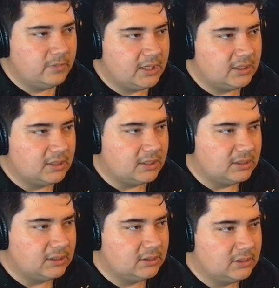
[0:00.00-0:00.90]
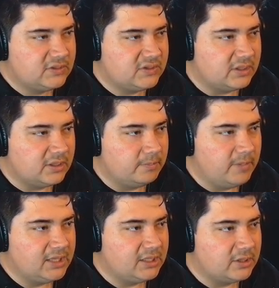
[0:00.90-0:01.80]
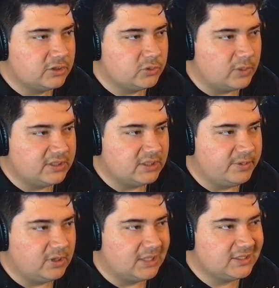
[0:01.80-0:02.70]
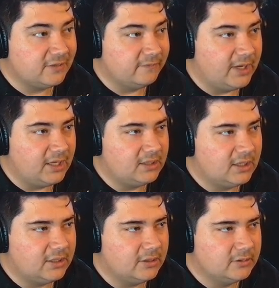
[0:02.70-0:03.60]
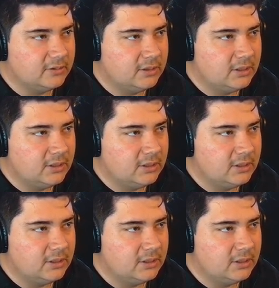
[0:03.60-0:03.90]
and it's mainly the strings up here that's conveying that here,